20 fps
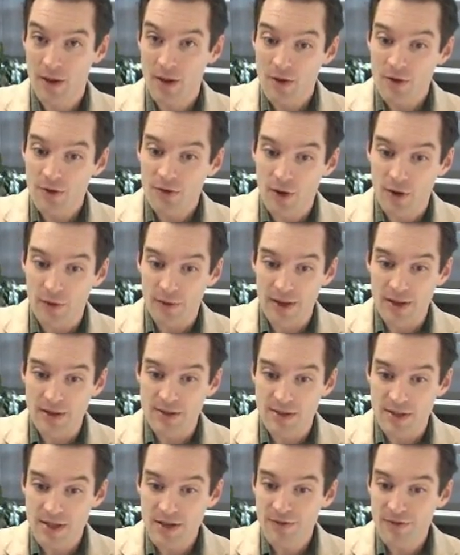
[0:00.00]
So in
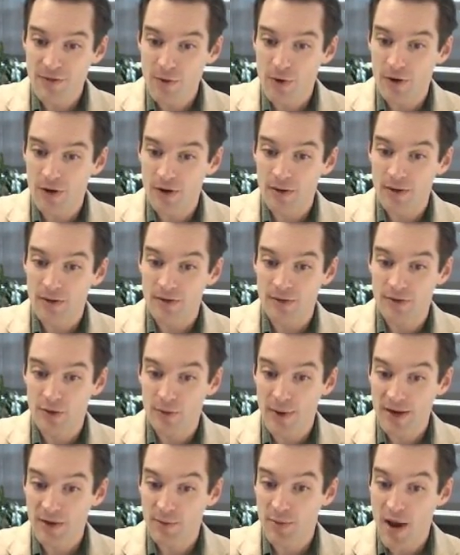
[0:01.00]
Z4,
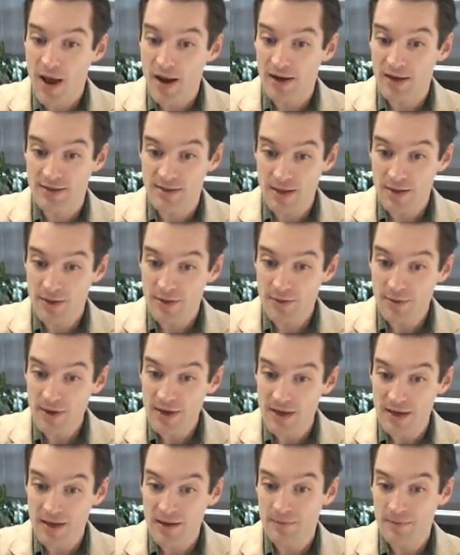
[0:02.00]
direct product
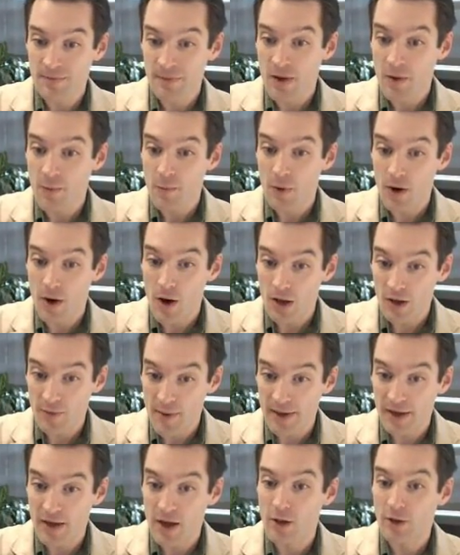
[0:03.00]
Z3, where all of
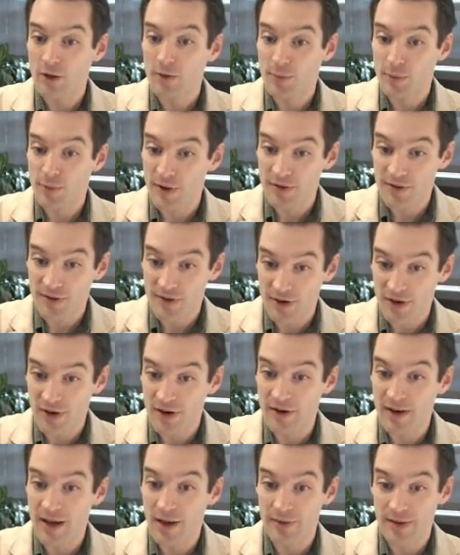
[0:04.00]
my colored points here
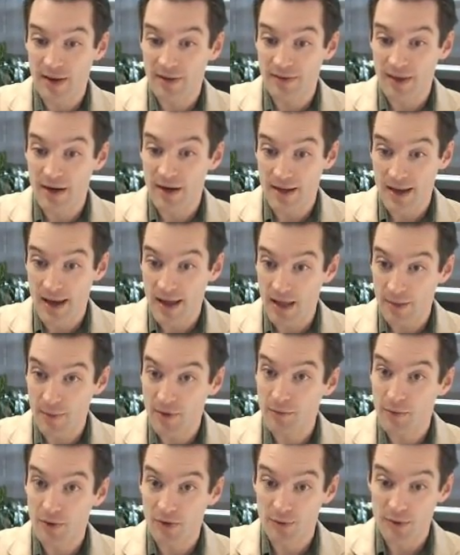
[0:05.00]
are now the identity
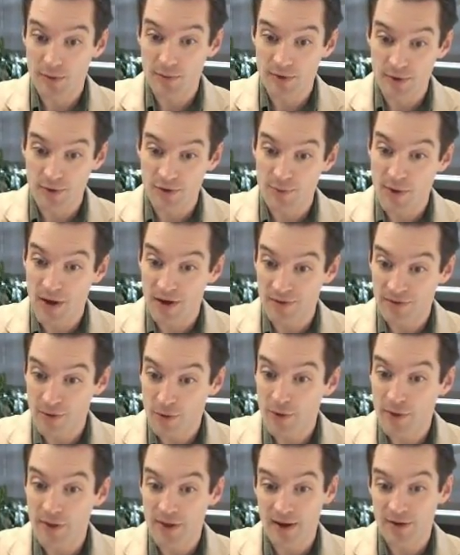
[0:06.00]
element once we reduce mod
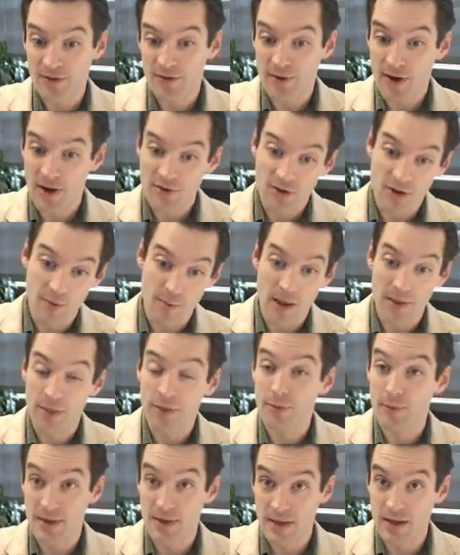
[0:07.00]
4 in the x direction and mod
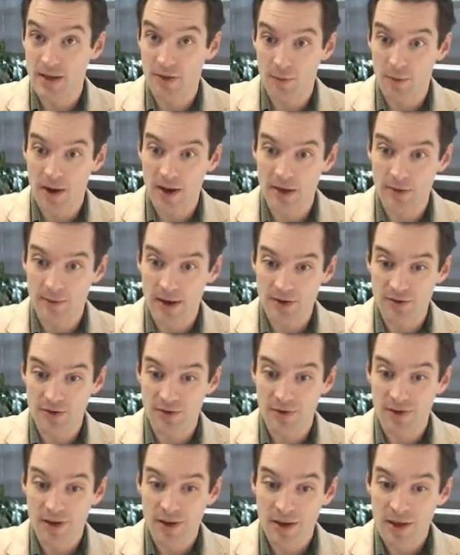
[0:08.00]
3 in the y
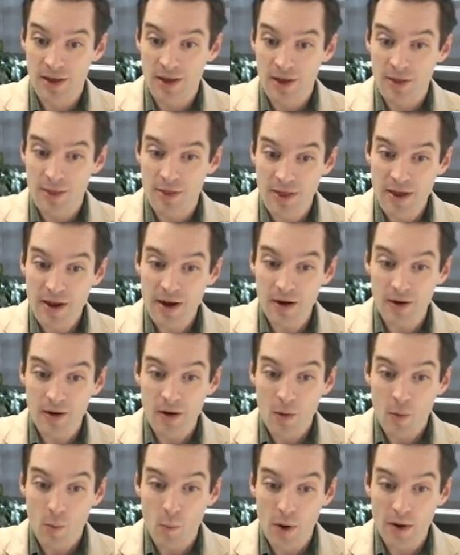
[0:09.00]
direction. There,
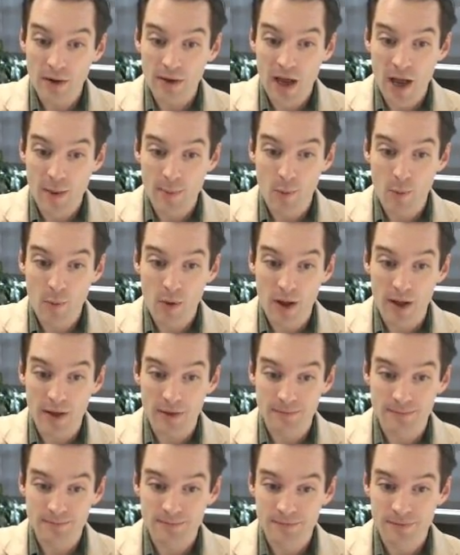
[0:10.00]
1 comma
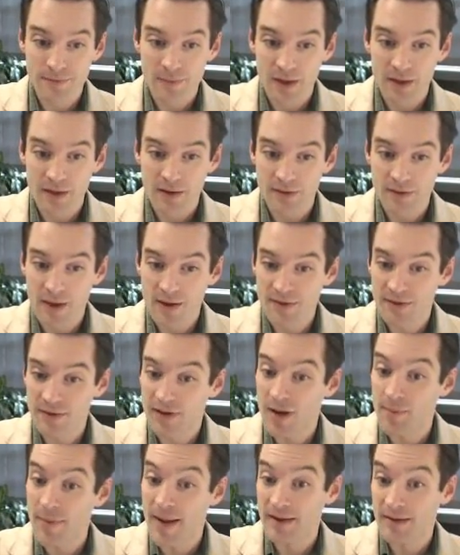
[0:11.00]
1 doesn't
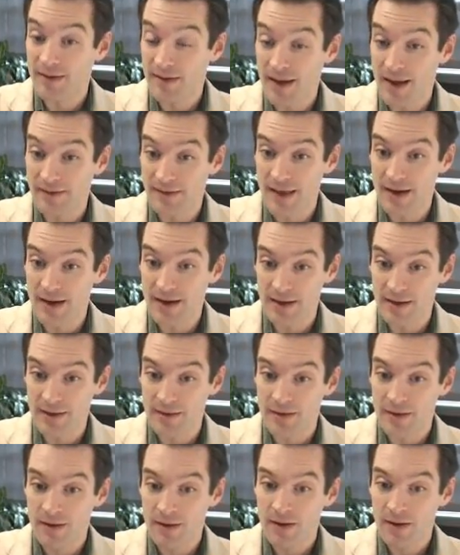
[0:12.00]
come back to the
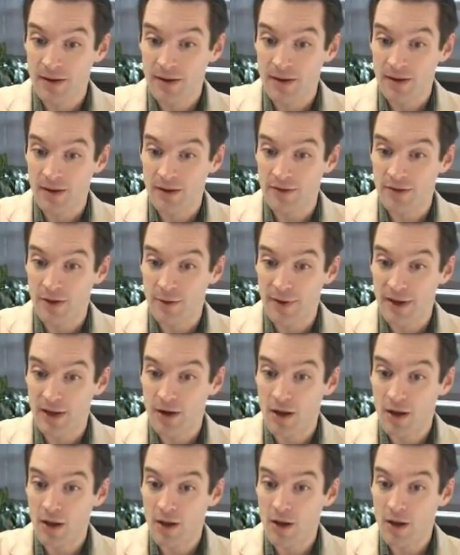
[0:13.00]
identity until we get
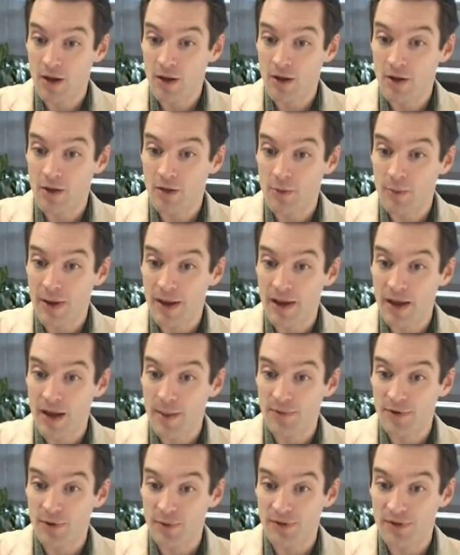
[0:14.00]
all the way
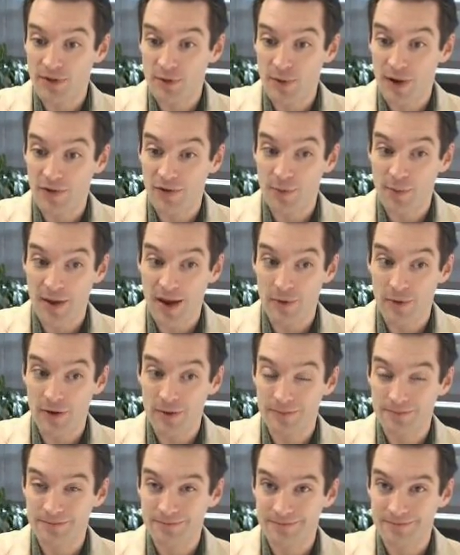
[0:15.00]
up to its 12th power.